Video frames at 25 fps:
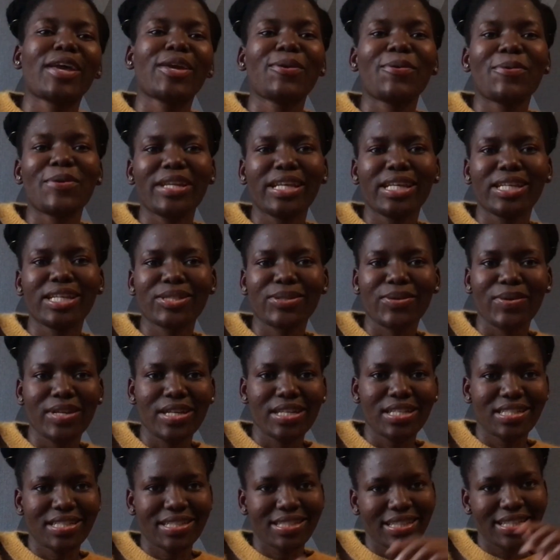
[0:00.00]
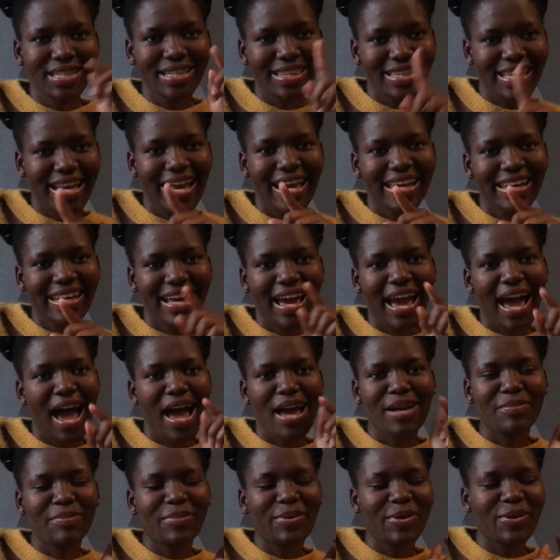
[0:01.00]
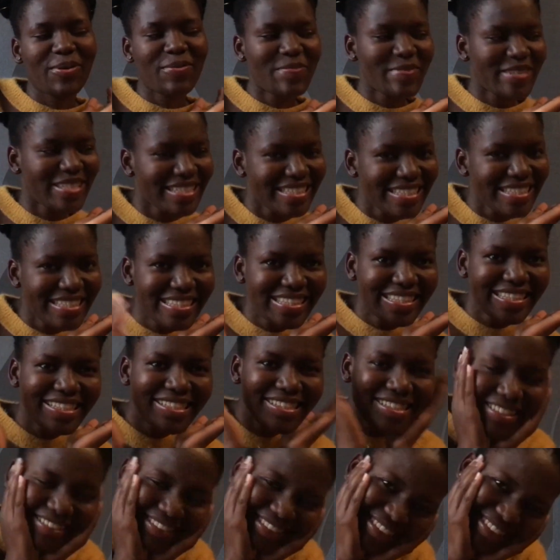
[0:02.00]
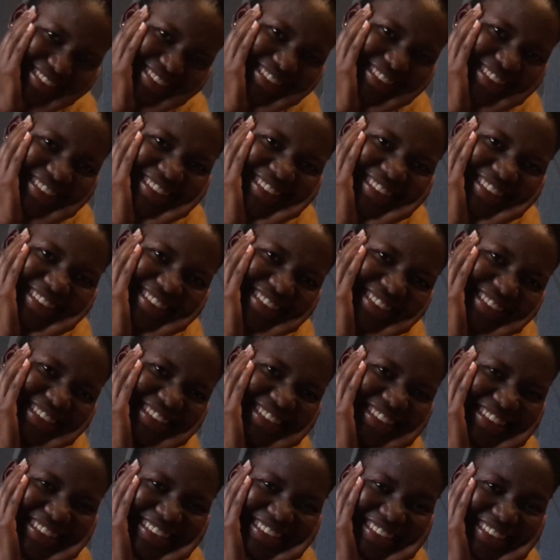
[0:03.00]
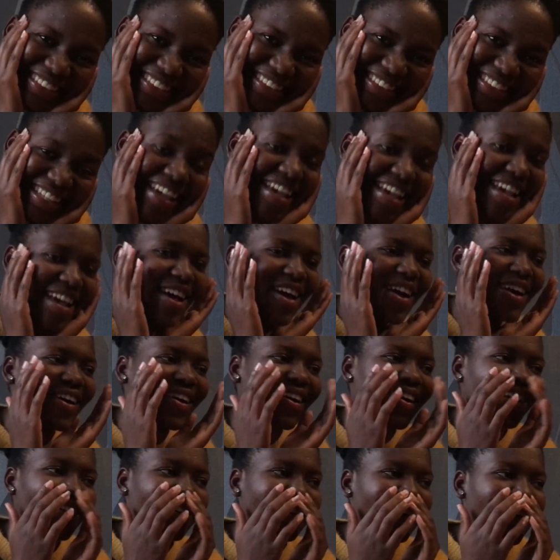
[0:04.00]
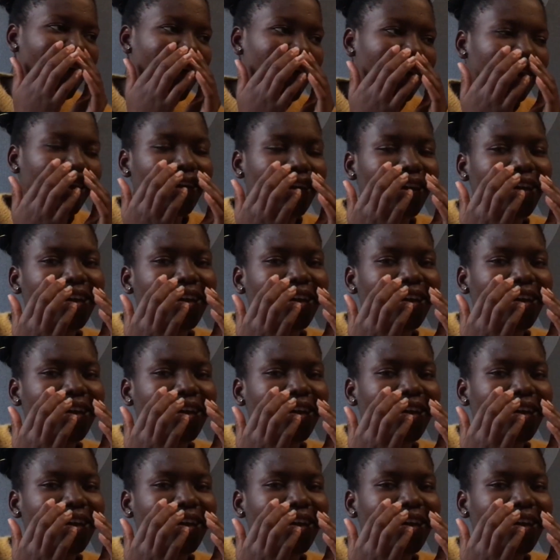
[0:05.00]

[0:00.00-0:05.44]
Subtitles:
You'll enjoy it. That I promise. Okay.